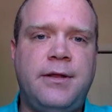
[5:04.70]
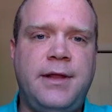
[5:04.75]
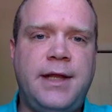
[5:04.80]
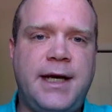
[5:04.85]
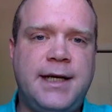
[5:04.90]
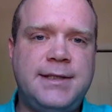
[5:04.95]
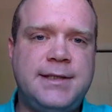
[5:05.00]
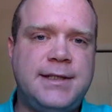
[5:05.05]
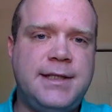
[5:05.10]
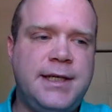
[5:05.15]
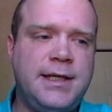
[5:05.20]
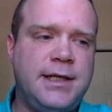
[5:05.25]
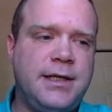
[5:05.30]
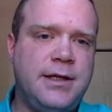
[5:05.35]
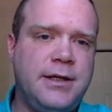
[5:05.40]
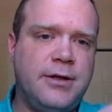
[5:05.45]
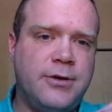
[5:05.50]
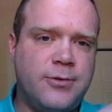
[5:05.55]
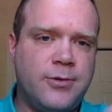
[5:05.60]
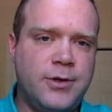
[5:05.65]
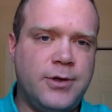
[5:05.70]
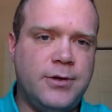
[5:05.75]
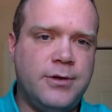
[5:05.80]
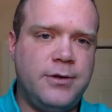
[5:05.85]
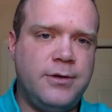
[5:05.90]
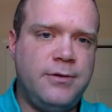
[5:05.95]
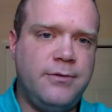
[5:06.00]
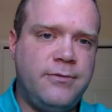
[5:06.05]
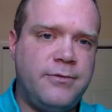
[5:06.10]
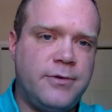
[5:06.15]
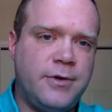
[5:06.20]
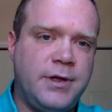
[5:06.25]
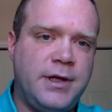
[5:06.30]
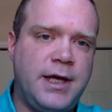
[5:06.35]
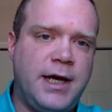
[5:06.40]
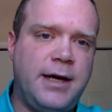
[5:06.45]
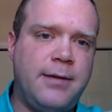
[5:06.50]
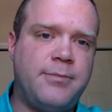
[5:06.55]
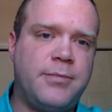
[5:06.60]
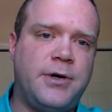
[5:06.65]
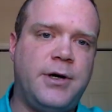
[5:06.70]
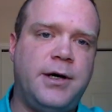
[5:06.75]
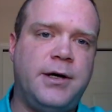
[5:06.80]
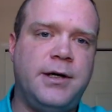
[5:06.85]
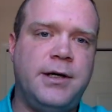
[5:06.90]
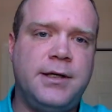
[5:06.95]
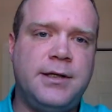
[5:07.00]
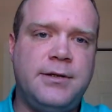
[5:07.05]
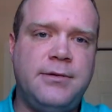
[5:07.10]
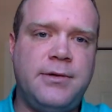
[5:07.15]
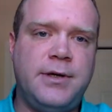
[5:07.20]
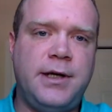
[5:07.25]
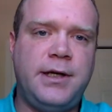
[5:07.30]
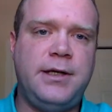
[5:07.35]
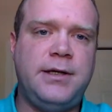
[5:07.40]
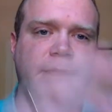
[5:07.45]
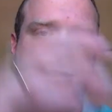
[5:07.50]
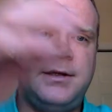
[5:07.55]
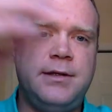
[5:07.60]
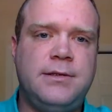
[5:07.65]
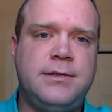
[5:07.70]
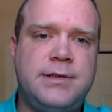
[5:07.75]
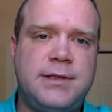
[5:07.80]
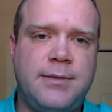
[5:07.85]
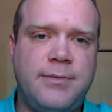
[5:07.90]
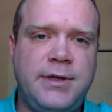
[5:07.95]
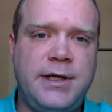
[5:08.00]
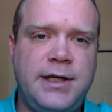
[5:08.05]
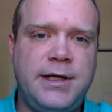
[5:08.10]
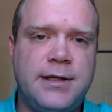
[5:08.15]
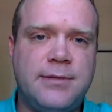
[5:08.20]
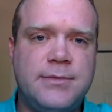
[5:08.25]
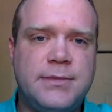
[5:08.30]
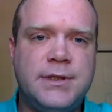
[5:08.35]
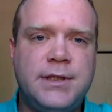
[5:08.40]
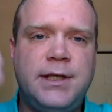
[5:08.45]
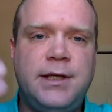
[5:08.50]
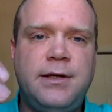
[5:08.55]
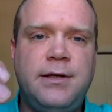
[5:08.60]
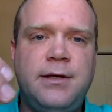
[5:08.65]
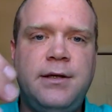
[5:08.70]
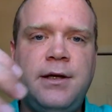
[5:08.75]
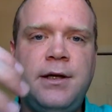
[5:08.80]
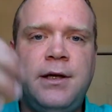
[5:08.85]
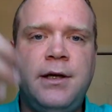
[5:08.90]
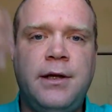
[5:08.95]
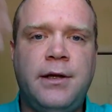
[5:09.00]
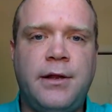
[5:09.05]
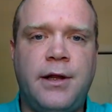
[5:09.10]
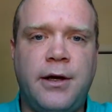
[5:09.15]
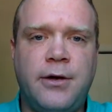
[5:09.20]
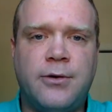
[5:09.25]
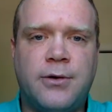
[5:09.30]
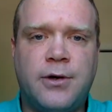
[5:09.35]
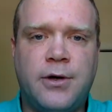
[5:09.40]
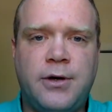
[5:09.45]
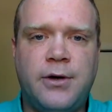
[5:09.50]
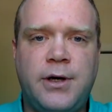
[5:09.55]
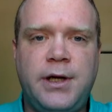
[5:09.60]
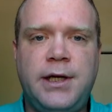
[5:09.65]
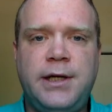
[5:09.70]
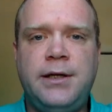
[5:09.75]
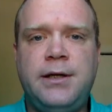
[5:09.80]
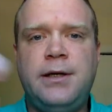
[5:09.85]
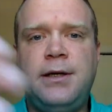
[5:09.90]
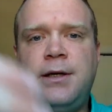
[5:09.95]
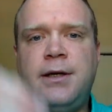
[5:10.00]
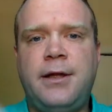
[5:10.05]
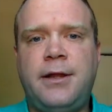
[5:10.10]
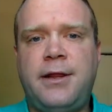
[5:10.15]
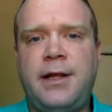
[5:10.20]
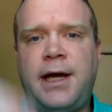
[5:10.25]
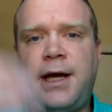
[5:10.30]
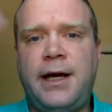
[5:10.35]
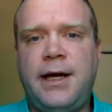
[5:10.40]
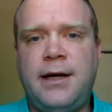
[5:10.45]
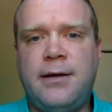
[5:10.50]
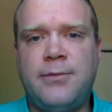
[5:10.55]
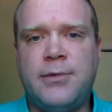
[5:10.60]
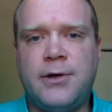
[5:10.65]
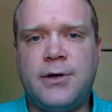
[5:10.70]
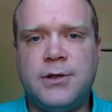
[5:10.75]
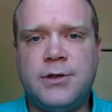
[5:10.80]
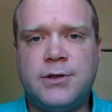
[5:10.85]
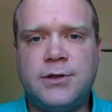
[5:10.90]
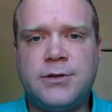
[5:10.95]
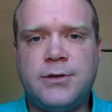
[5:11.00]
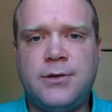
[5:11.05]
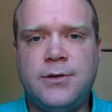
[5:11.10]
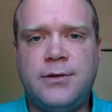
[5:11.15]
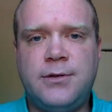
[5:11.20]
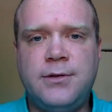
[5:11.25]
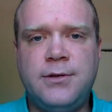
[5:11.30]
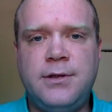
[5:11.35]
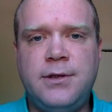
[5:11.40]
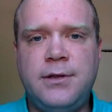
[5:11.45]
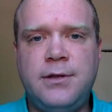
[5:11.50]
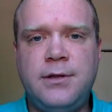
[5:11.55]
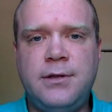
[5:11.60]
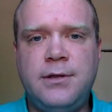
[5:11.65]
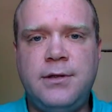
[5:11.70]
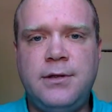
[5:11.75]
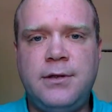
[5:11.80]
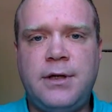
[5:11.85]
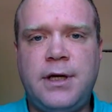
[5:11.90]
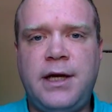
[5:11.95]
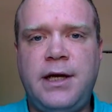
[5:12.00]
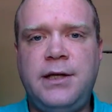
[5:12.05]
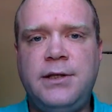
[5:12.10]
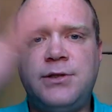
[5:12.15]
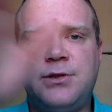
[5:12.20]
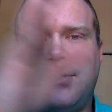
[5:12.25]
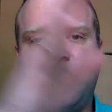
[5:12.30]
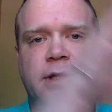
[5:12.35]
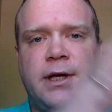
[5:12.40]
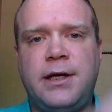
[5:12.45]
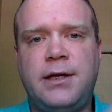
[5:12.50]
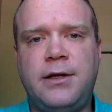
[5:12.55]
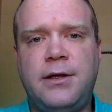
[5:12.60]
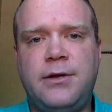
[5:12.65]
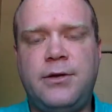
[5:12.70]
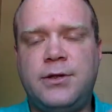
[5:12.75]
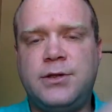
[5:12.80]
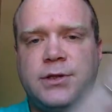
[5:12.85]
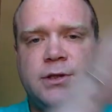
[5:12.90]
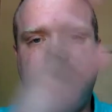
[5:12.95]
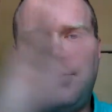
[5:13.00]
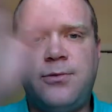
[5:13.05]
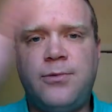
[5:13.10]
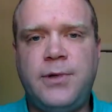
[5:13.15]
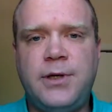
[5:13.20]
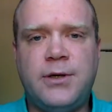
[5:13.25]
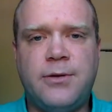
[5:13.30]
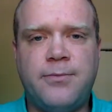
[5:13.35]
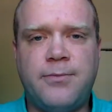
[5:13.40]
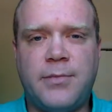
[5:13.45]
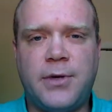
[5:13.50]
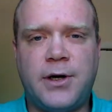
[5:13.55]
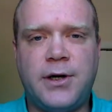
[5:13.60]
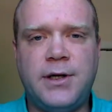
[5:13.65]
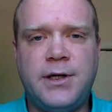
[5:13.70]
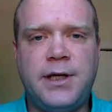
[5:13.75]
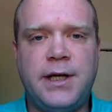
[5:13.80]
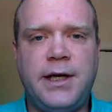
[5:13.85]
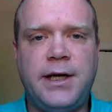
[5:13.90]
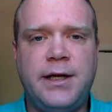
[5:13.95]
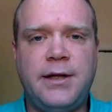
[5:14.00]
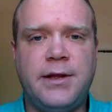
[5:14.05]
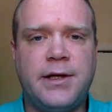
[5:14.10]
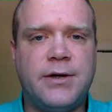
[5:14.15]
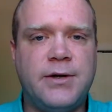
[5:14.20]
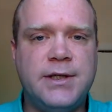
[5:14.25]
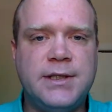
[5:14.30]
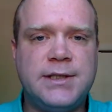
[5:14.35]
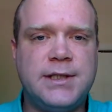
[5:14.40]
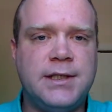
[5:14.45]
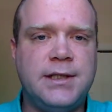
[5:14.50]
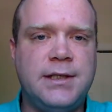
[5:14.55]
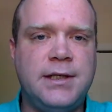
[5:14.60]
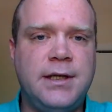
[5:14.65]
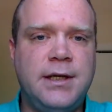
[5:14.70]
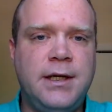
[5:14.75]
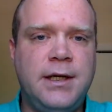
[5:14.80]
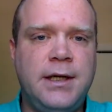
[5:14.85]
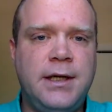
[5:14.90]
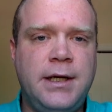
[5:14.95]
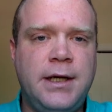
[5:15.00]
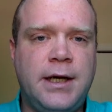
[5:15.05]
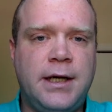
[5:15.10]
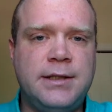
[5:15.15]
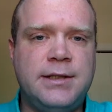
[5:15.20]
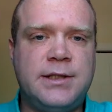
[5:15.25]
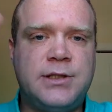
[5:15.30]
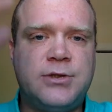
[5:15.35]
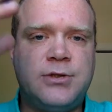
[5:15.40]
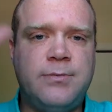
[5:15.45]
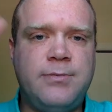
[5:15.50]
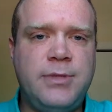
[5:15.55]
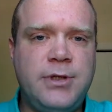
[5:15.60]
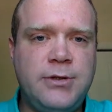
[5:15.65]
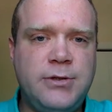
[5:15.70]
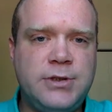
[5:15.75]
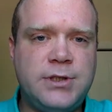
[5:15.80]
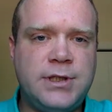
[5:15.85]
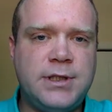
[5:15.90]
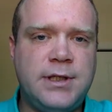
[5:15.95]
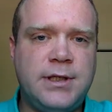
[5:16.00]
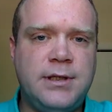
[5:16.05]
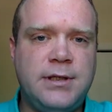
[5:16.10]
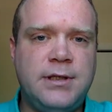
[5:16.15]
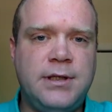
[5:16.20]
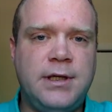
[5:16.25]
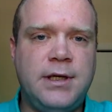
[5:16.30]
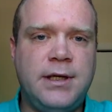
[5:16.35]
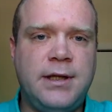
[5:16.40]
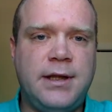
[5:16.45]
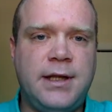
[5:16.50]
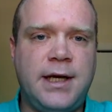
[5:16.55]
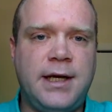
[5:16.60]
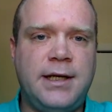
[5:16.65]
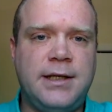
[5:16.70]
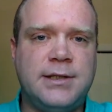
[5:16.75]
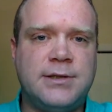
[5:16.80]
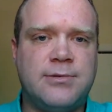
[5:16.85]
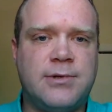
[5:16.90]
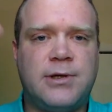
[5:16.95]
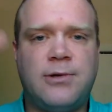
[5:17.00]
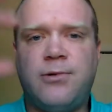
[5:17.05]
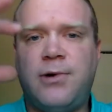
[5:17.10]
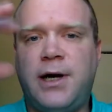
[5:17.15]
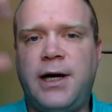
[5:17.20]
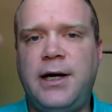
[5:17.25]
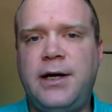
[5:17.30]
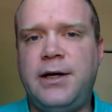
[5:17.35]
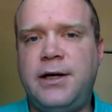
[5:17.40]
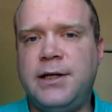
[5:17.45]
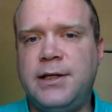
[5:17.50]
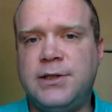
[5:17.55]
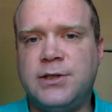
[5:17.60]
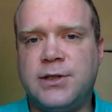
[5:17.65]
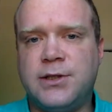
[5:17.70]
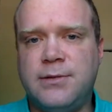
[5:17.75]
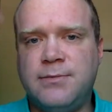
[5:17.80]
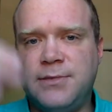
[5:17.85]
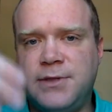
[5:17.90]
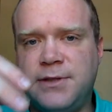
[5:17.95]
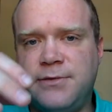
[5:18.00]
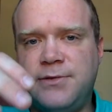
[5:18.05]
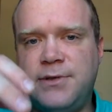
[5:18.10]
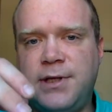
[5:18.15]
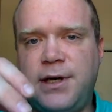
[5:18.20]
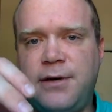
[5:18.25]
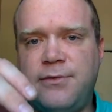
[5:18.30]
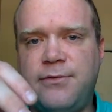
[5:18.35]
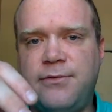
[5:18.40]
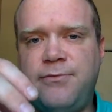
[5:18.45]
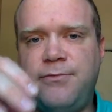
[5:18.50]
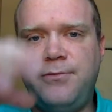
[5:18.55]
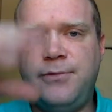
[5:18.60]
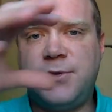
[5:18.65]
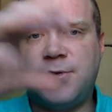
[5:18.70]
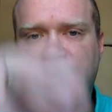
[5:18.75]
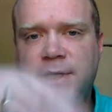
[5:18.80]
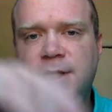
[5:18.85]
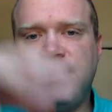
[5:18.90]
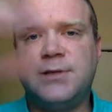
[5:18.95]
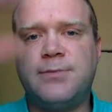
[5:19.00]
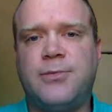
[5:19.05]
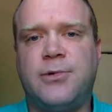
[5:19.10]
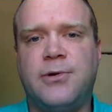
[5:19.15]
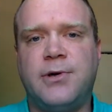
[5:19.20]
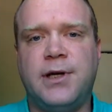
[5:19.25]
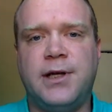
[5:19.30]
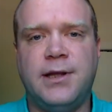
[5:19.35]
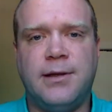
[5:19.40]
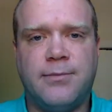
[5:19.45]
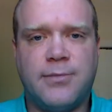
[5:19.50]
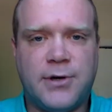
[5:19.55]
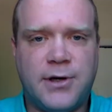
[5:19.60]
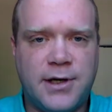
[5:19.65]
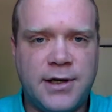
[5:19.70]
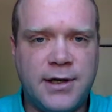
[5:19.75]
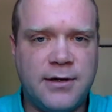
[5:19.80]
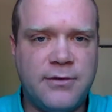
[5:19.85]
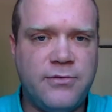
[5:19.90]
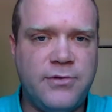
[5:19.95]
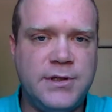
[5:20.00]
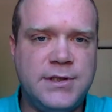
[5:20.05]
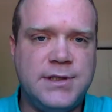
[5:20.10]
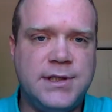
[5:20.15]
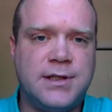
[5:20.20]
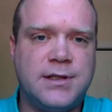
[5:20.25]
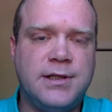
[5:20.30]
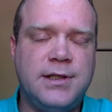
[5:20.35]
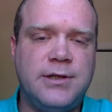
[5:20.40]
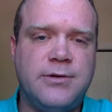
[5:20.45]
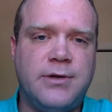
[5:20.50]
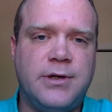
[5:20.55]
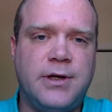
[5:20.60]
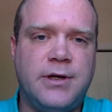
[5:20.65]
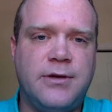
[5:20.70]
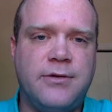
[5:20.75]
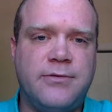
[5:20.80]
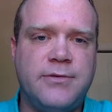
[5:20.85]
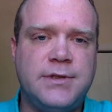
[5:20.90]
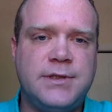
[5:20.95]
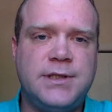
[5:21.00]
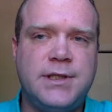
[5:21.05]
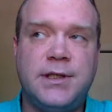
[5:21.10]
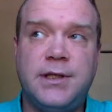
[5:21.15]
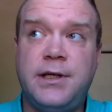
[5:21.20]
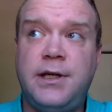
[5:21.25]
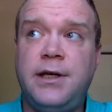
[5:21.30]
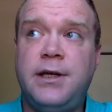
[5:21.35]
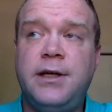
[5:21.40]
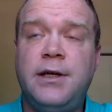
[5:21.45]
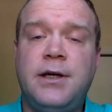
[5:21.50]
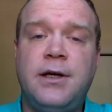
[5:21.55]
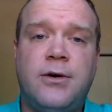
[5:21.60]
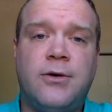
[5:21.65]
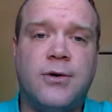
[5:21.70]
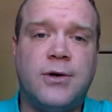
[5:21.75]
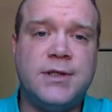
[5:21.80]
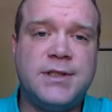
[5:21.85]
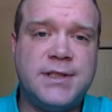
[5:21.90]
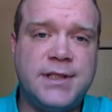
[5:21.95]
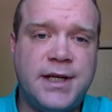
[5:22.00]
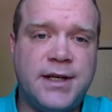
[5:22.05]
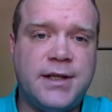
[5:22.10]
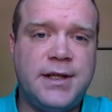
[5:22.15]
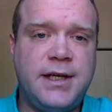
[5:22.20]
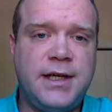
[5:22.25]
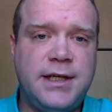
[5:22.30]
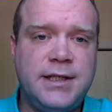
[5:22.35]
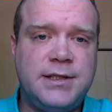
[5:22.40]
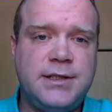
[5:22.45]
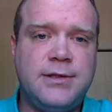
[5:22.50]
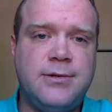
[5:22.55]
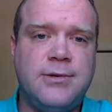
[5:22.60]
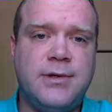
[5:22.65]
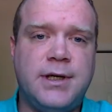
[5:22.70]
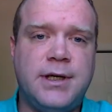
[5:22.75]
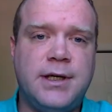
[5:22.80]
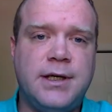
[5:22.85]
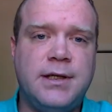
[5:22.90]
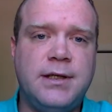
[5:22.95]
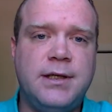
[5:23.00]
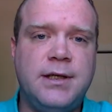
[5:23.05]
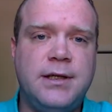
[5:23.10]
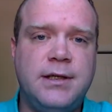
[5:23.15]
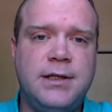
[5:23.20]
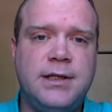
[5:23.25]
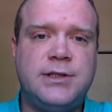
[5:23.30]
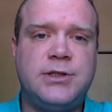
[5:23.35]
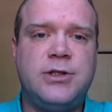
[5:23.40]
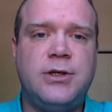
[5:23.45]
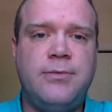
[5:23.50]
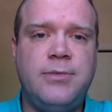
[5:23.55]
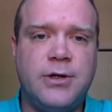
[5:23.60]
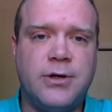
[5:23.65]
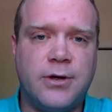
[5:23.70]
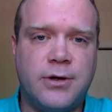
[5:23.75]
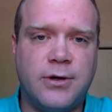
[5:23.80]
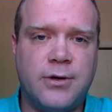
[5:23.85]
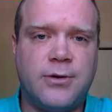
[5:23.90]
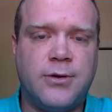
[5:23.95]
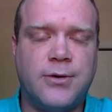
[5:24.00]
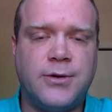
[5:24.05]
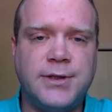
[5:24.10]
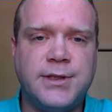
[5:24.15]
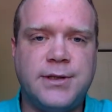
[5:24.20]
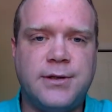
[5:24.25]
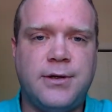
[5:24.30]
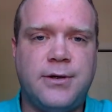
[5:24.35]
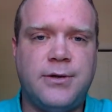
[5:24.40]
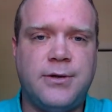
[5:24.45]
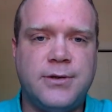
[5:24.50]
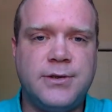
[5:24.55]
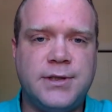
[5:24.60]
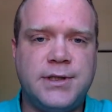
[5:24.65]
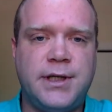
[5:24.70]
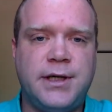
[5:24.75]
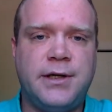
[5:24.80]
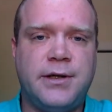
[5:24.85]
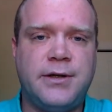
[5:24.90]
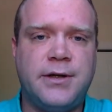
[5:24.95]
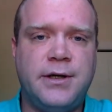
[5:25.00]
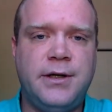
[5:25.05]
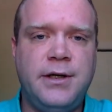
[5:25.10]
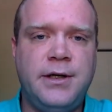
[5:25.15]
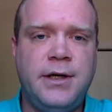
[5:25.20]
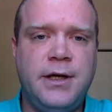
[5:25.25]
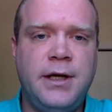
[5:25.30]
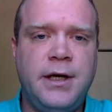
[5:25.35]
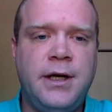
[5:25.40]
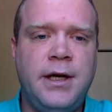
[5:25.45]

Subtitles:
That's the end of the road for that product, right? Somebody comes in, they order it, that hamburger's sold. Okay, so there's no real marketing. There isn't a distribution that is required in terms of transporting the product physically to another facility or selling it to a distributor or a wholesaler.